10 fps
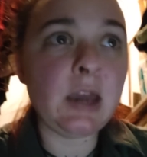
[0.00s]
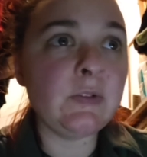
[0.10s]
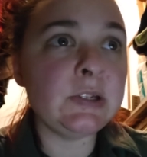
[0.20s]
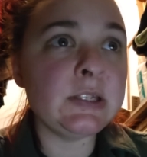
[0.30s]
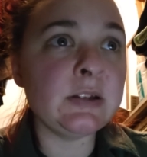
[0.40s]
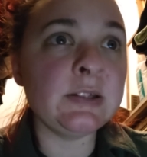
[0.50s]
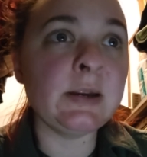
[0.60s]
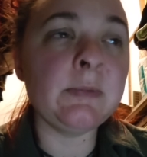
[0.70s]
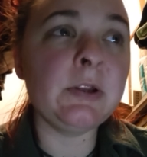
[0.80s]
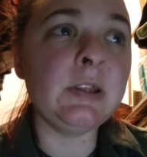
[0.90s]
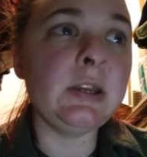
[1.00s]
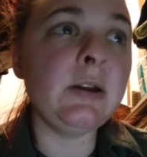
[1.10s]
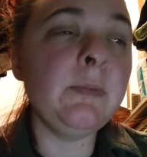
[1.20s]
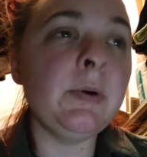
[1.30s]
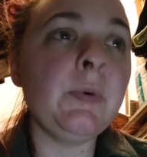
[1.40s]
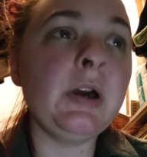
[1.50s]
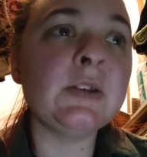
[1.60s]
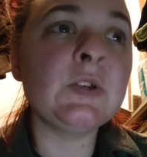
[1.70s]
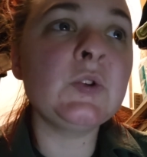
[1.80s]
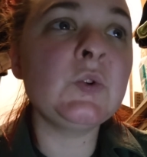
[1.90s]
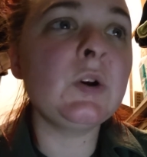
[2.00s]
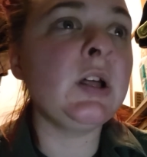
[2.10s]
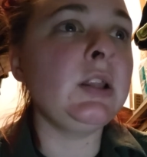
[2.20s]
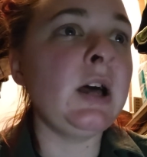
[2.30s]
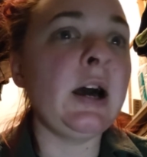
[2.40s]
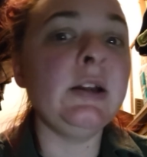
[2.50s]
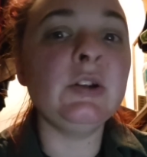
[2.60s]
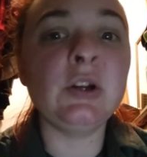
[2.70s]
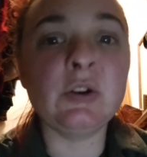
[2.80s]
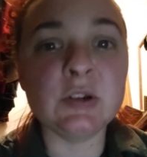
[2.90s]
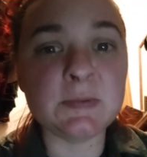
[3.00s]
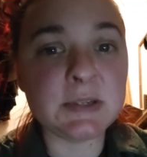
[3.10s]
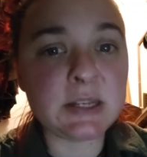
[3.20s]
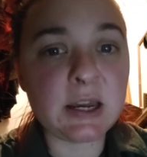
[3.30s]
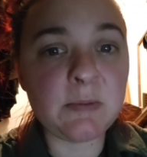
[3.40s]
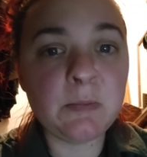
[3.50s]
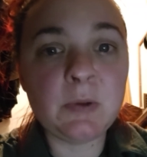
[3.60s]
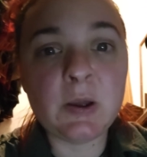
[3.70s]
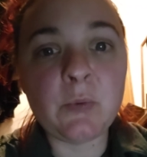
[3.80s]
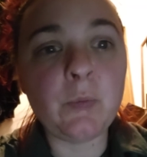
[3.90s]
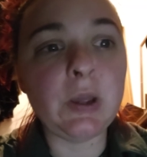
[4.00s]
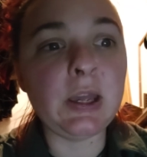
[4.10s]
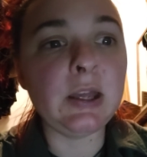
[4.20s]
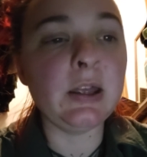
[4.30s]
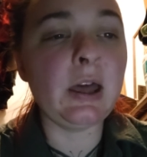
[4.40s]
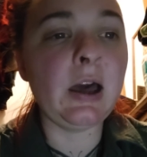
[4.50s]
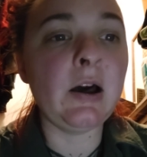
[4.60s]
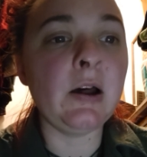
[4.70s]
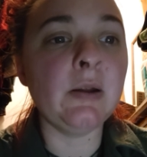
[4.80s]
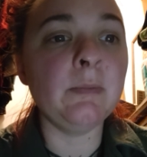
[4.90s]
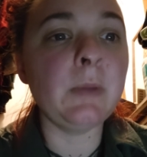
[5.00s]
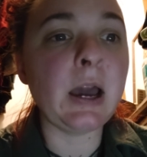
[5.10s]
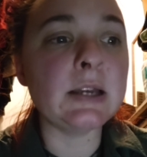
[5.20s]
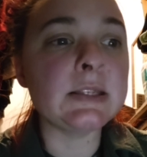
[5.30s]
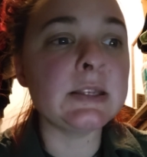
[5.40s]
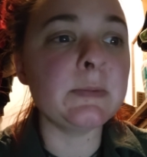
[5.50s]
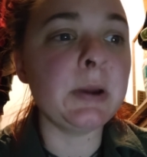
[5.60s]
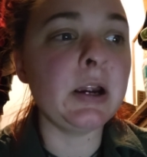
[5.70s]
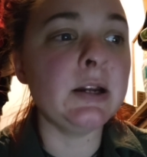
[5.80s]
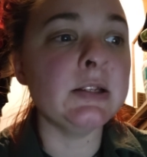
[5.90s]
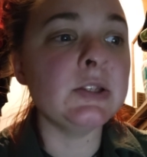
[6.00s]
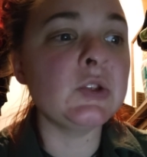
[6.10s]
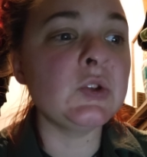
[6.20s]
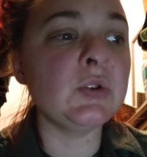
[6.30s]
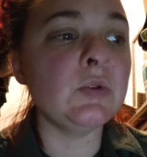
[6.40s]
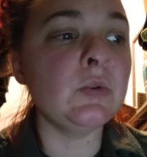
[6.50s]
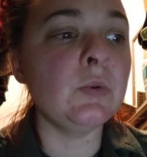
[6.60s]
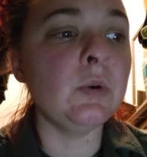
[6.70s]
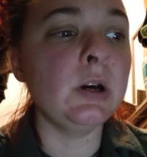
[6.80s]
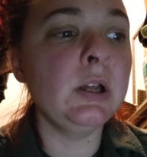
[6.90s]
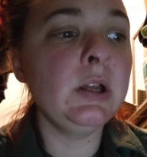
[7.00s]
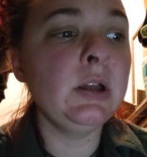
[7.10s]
every single time during the year, but we also do it a lot during Christmas time. And we ask the parents to